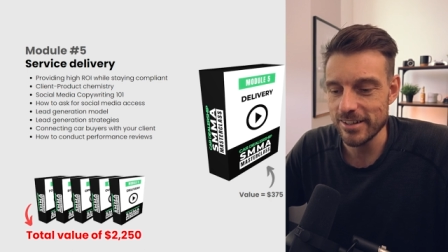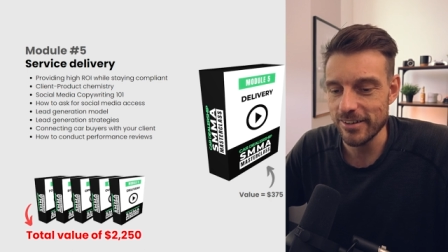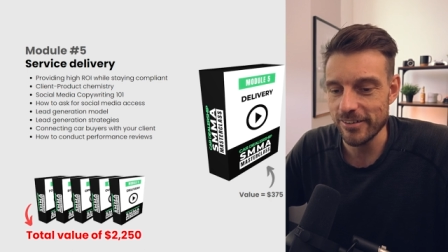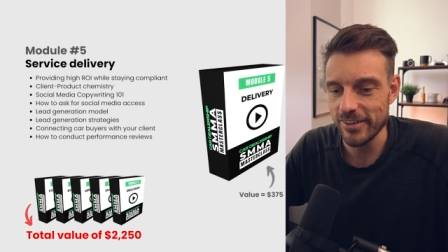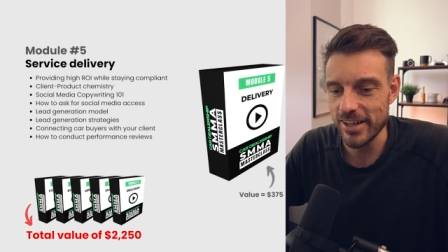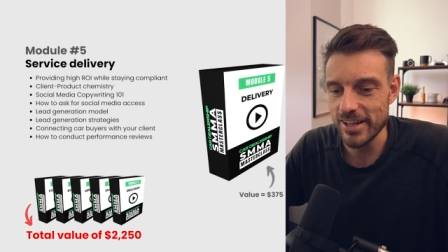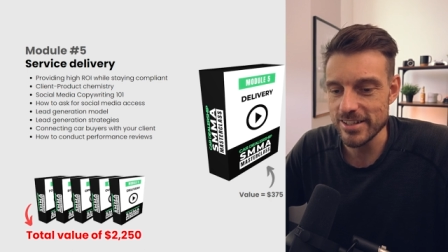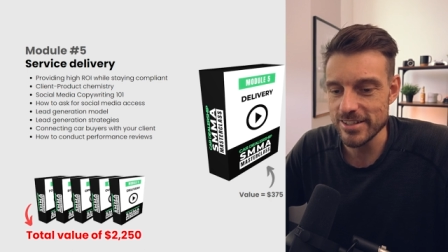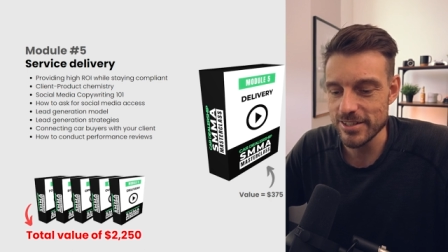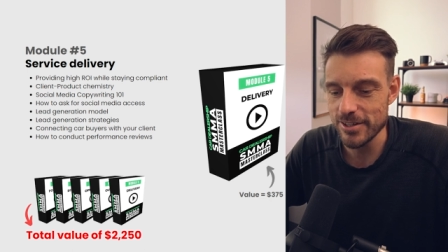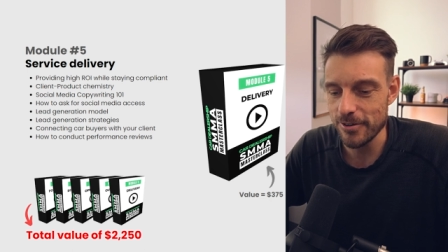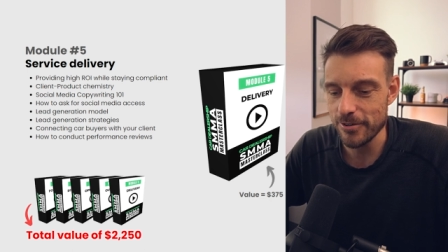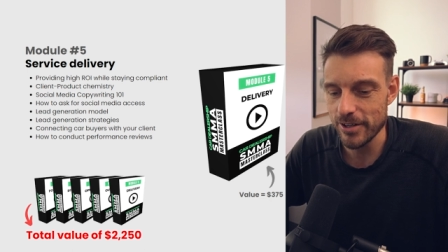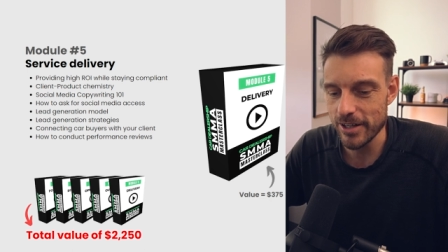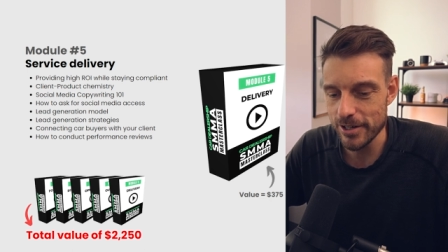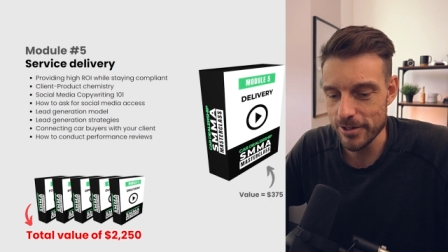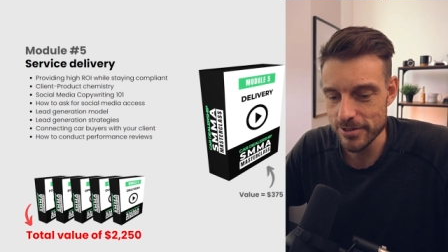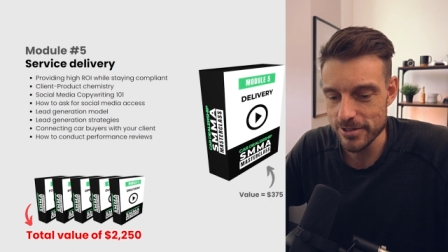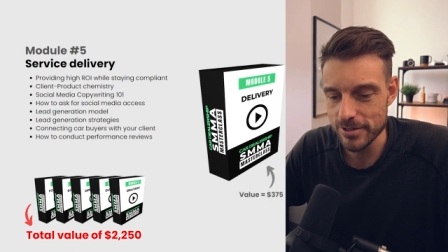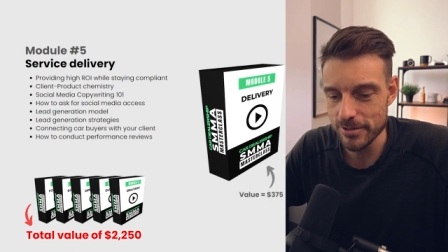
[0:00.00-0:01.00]
Okay, so
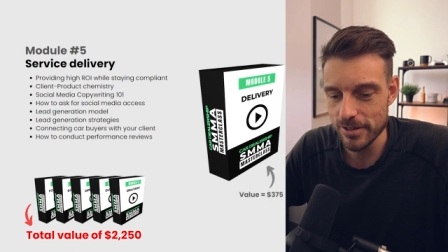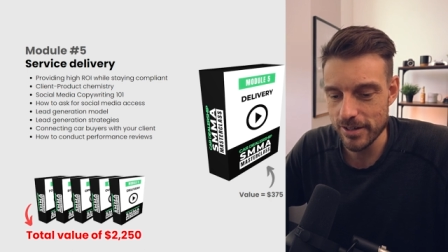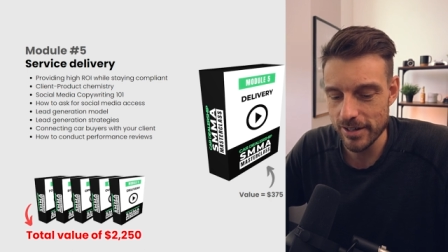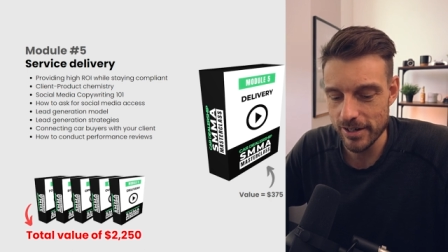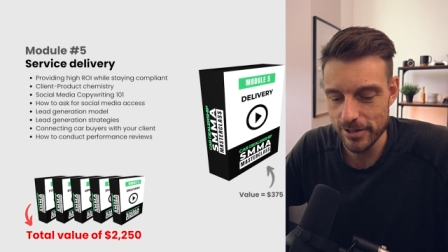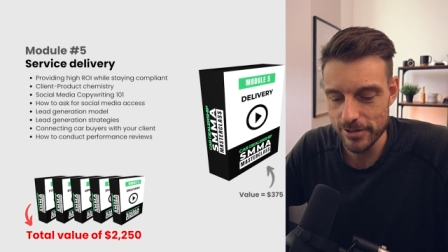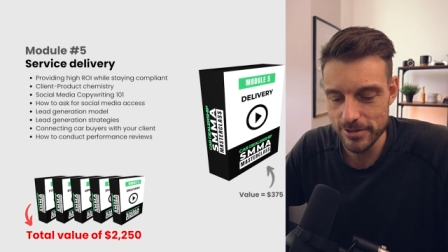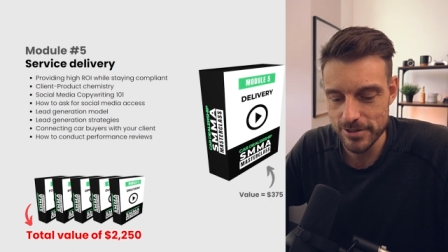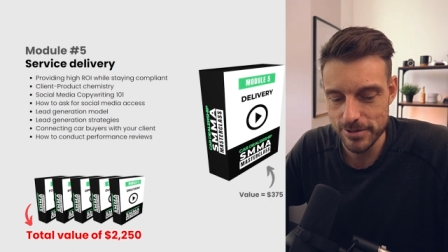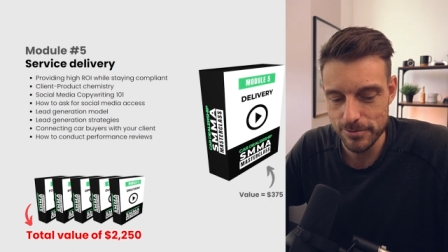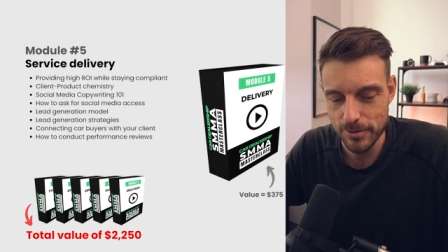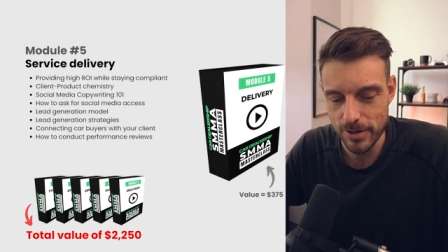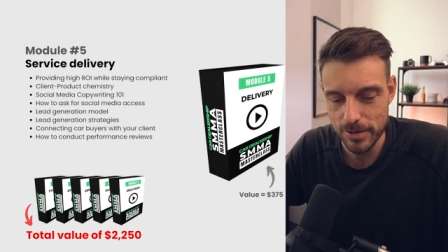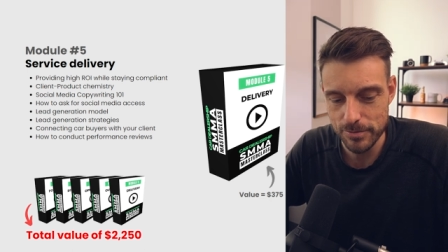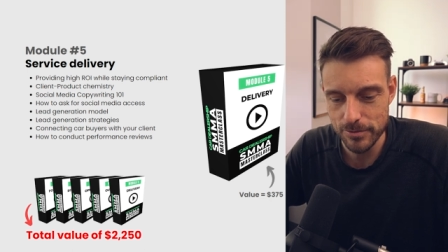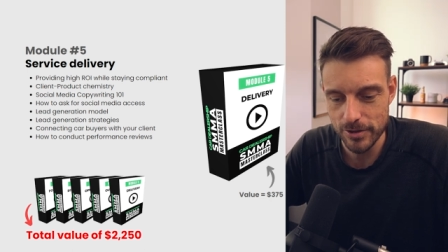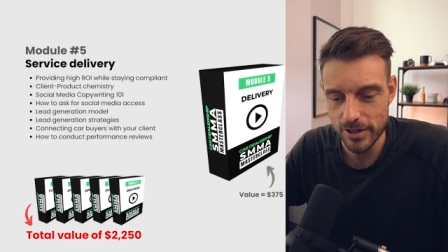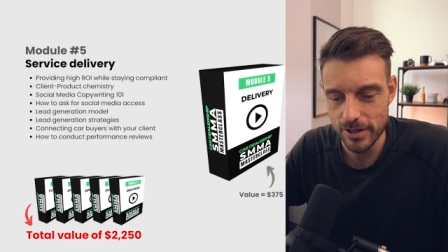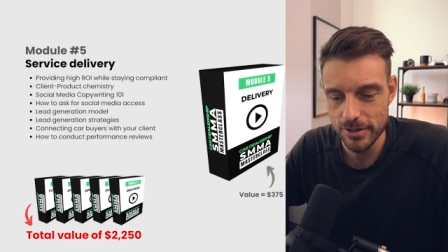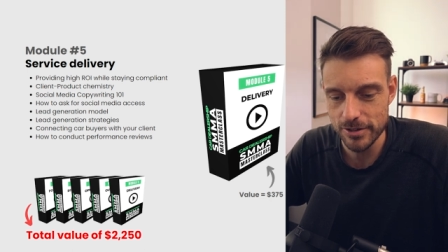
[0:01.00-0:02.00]
here's here's what
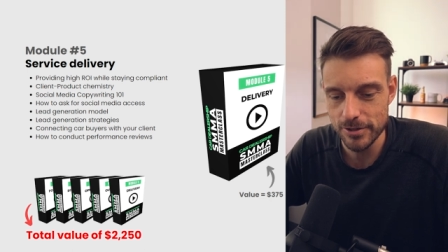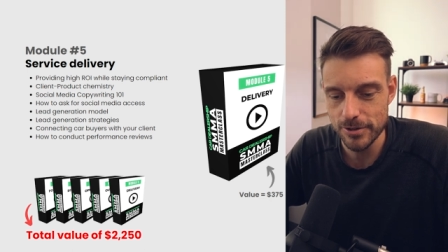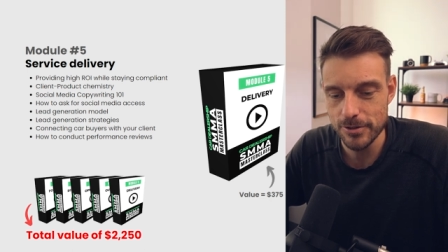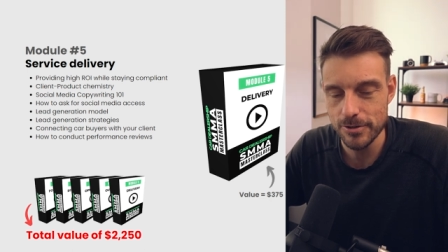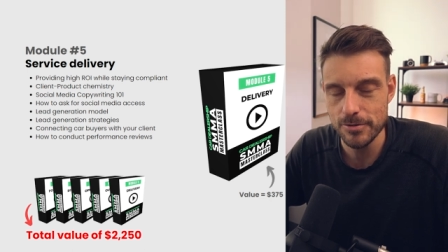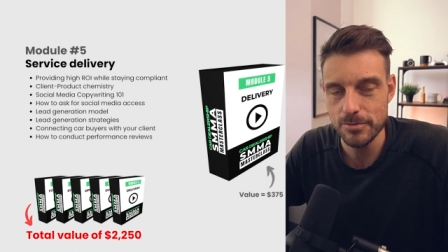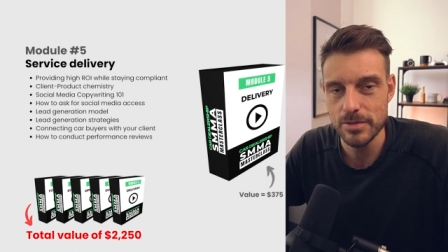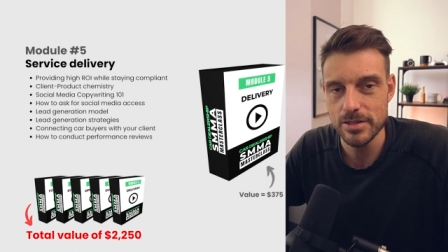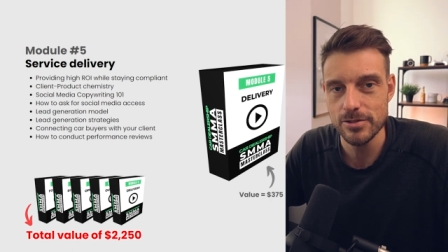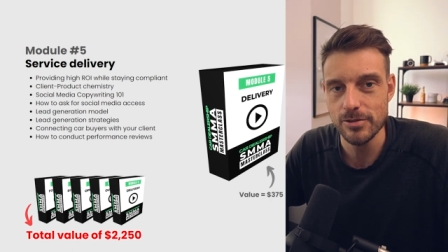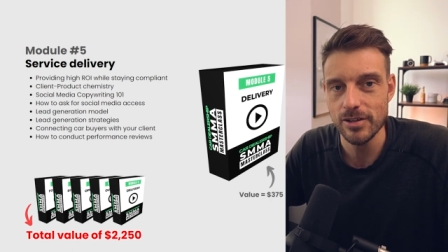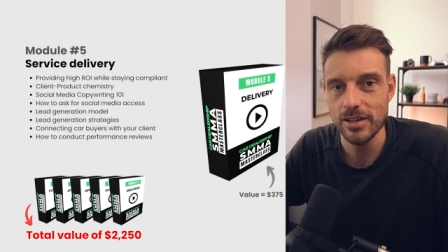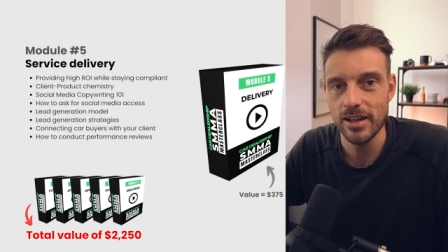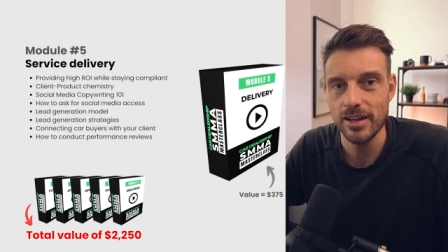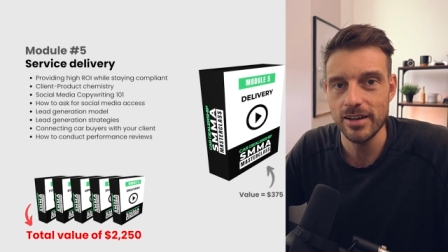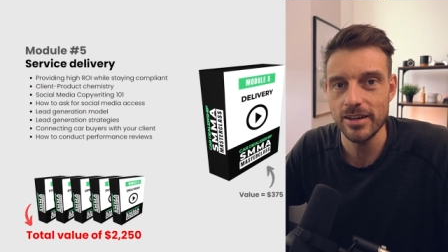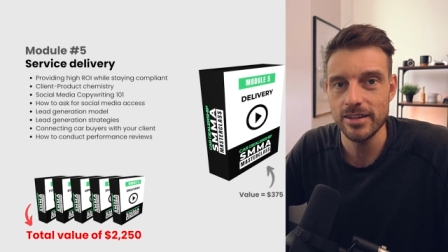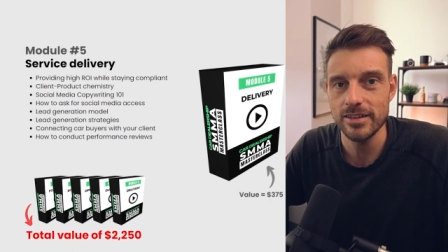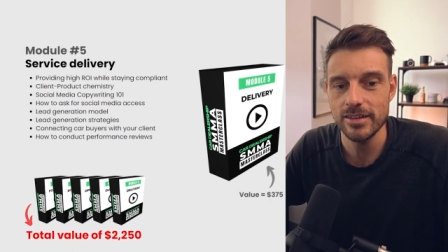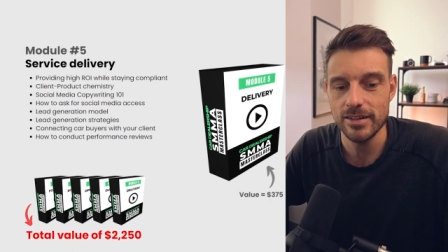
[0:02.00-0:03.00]
I'm gonna do, Mr.
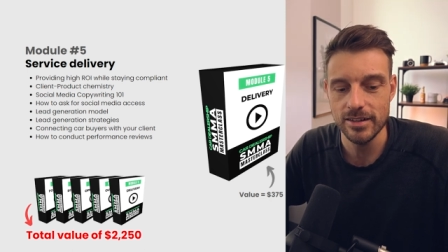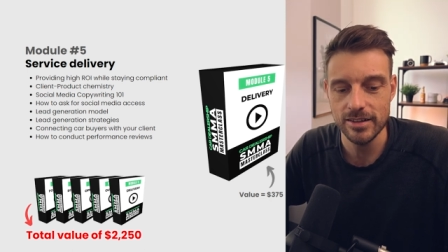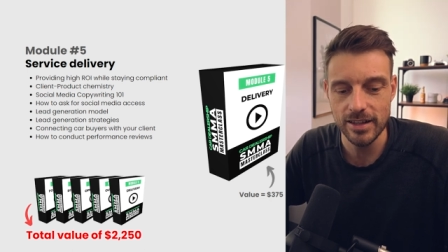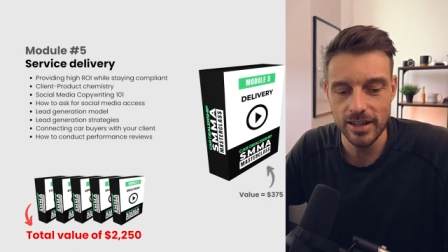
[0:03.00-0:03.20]
Client.